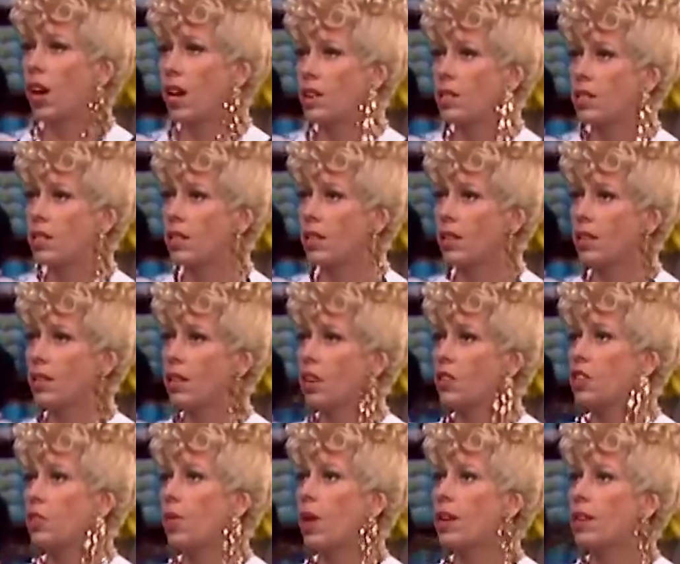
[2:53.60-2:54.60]
but what she was
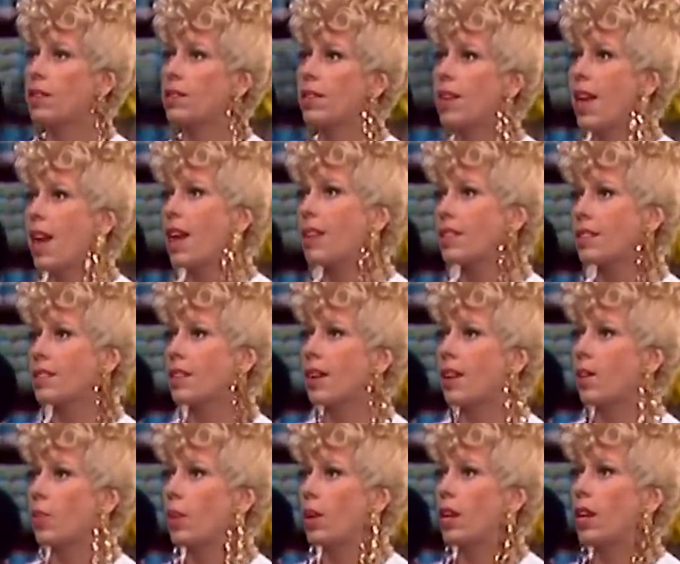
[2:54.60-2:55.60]
most famous for
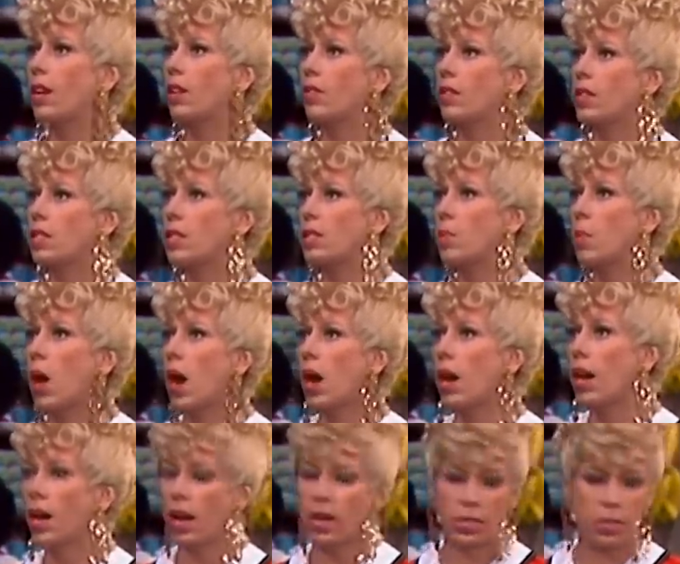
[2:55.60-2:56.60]
was her series The
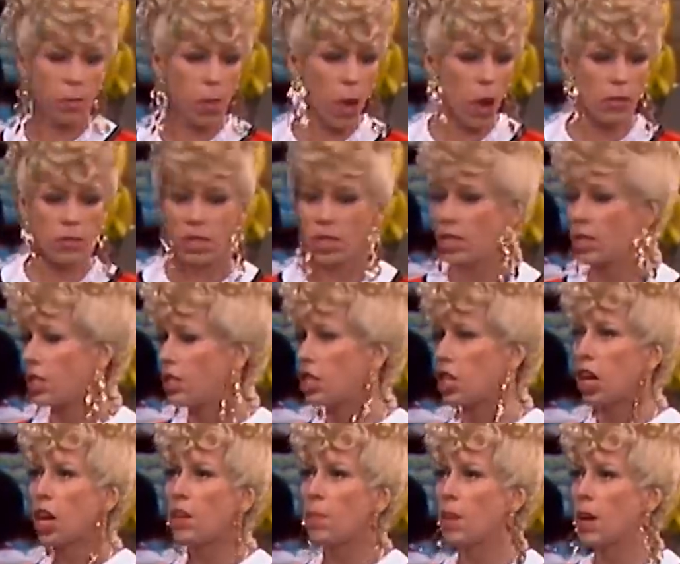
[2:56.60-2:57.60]
Carol Burnett Show,
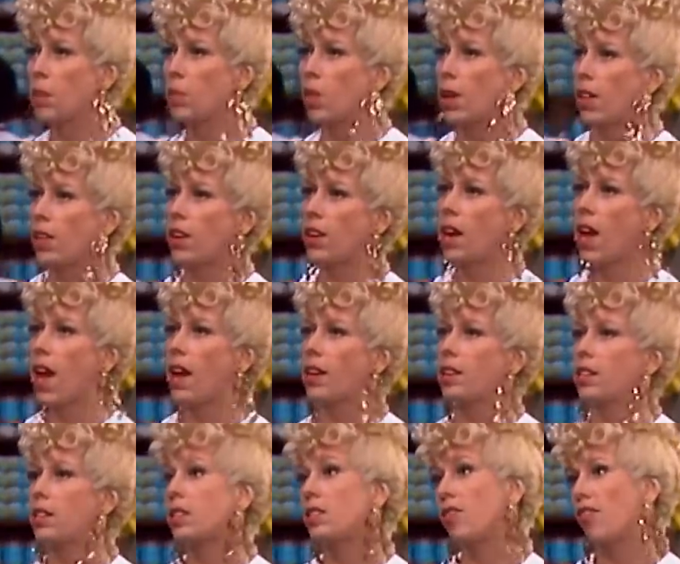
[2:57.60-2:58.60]
which ran on C B
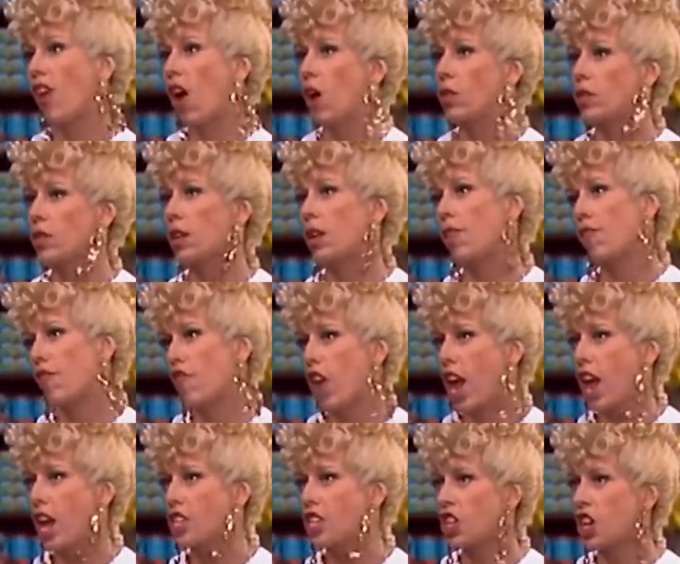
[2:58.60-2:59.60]
S for eleven
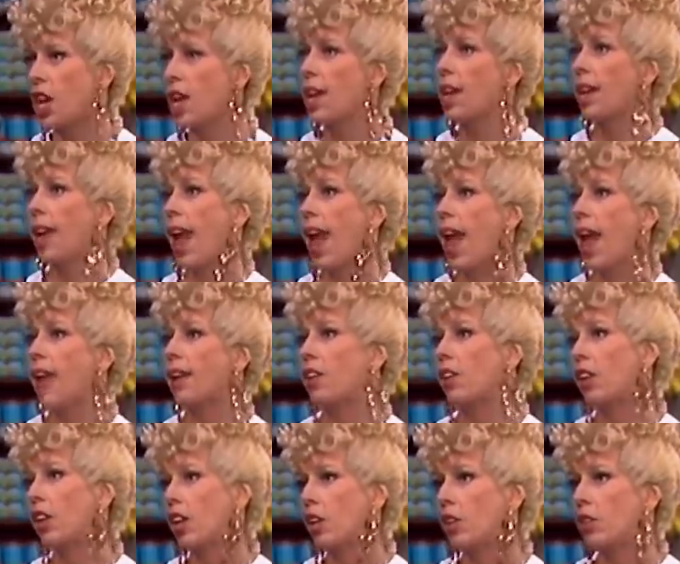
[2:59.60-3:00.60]
years between
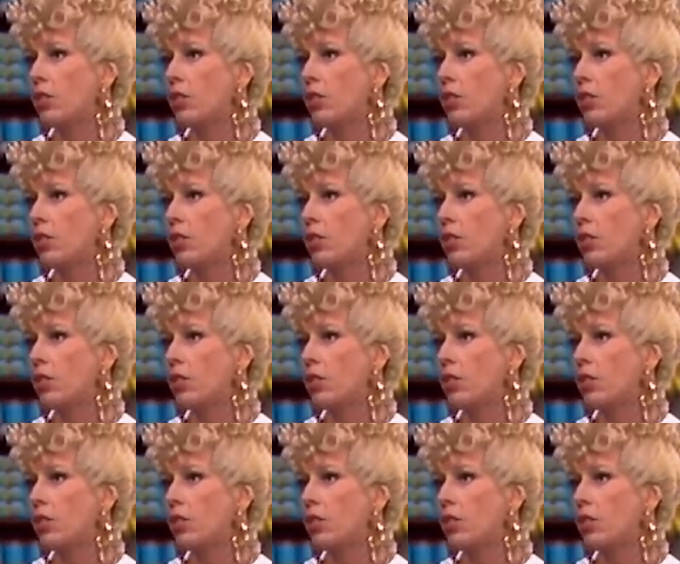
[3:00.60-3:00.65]
nineteen